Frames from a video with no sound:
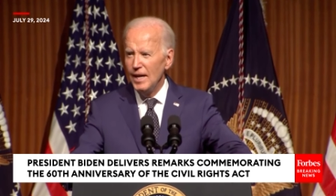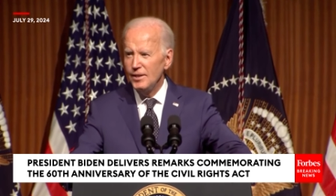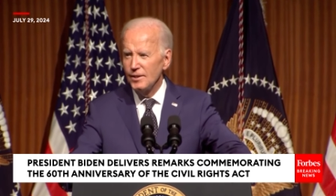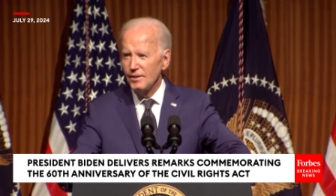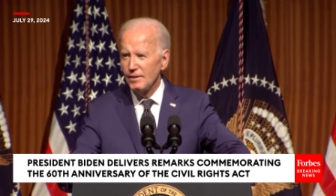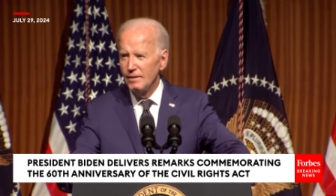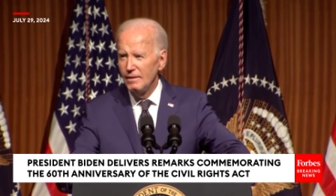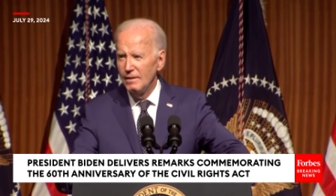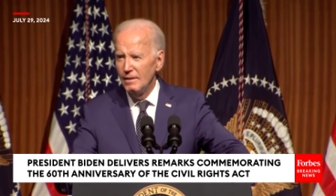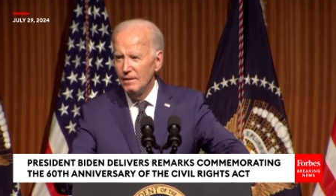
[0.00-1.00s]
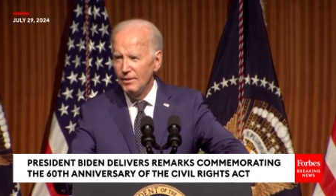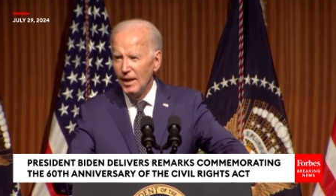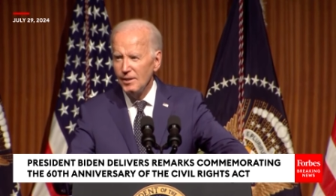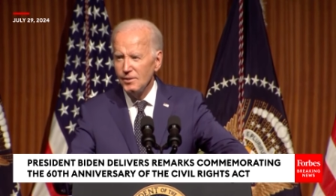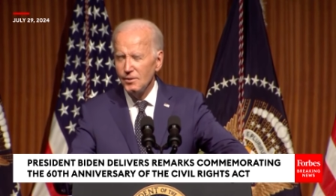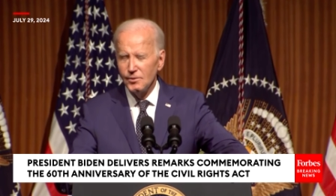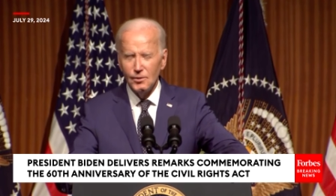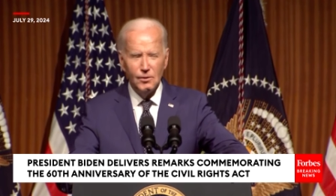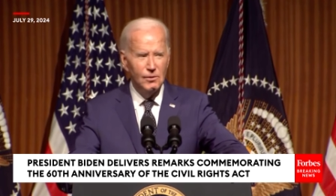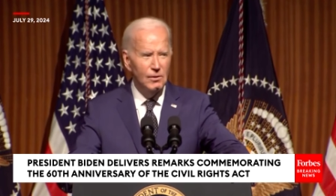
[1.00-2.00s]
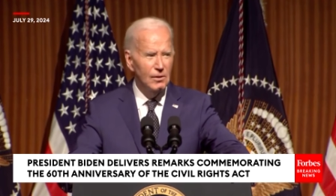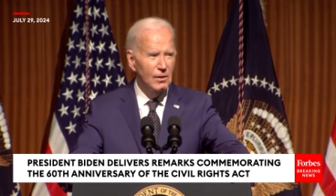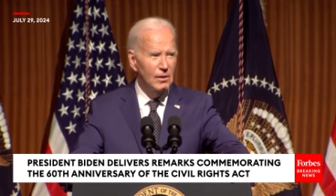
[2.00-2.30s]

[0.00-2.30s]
ages. That isn't true.